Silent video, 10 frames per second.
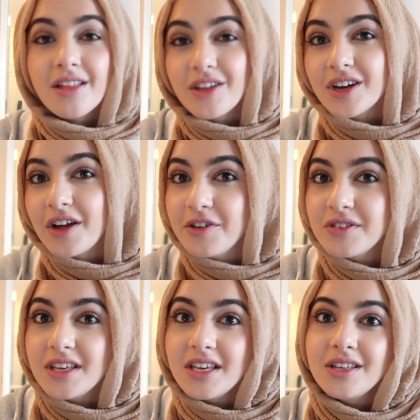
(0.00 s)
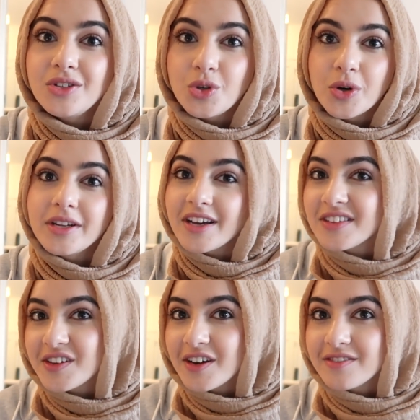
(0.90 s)
the colors in your neck
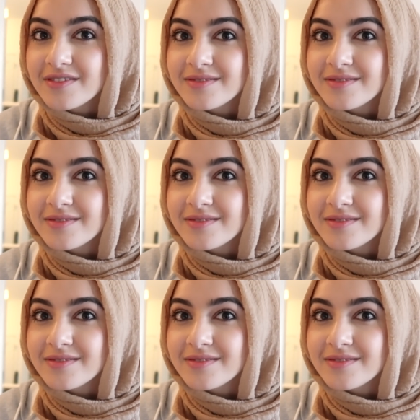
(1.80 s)
scarf.